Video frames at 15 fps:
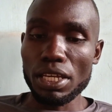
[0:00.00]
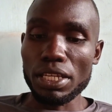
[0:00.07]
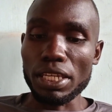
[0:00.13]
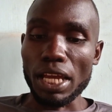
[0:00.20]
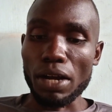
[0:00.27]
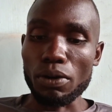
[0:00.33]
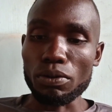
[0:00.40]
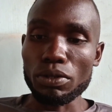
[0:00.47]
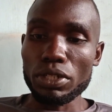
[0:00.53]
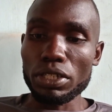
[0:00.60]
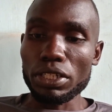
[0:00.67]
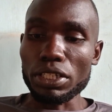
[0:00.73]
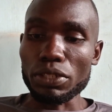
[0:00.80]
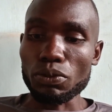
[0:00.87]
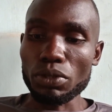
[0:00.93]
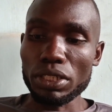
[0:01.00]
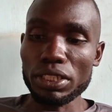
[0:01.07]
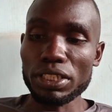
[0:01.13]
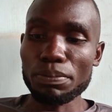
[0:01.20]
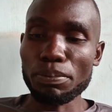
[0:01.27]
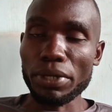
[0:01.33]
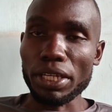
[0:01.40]
Now, it will
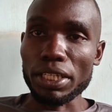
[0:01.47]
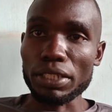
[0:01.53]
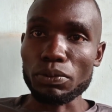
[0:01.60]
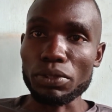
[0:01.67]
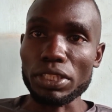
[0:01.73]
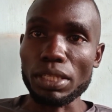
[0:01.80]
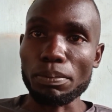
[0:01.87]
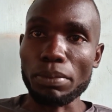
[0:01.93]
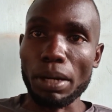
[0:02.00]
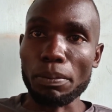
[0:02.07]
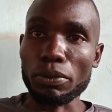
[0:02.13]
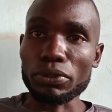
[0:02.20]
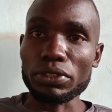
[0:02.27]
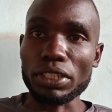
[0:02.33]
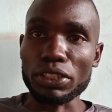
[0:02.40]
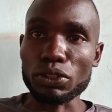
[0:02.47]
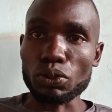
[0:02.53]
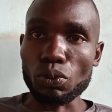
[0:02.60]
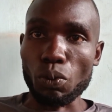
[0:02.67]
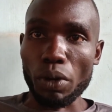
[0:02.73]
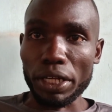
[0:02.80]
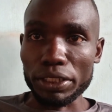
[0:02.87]
depend with the purpose that
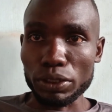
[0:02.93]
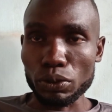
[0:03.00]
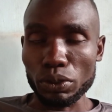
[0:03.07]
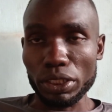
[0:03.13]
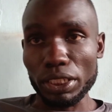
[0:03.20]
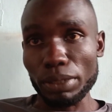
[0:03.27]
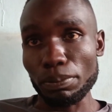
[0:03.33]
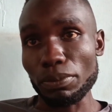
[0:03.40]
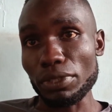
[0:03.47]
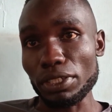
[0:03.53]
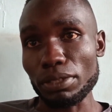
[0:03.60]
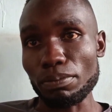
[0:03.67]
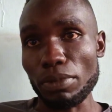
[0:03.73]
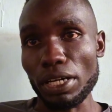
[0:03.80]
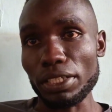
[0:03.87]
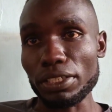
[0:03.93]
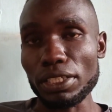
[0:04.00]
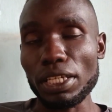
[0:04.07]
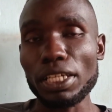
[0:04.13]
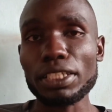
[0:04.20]
you want to keep these birds.